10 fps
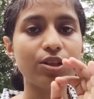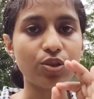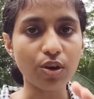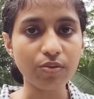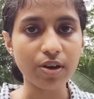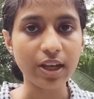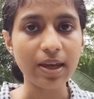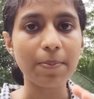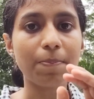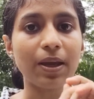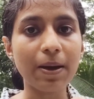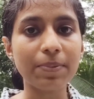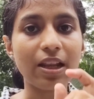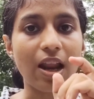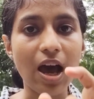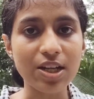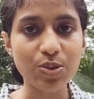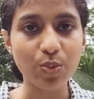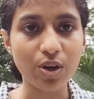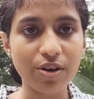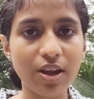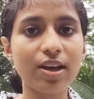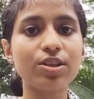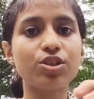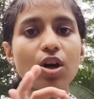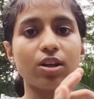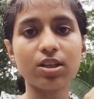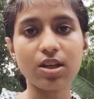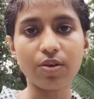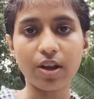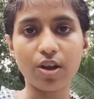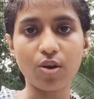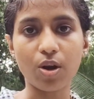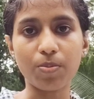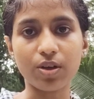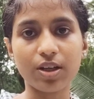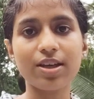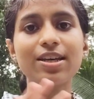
Don't worry, pick up the last word, jot it down in a notebook.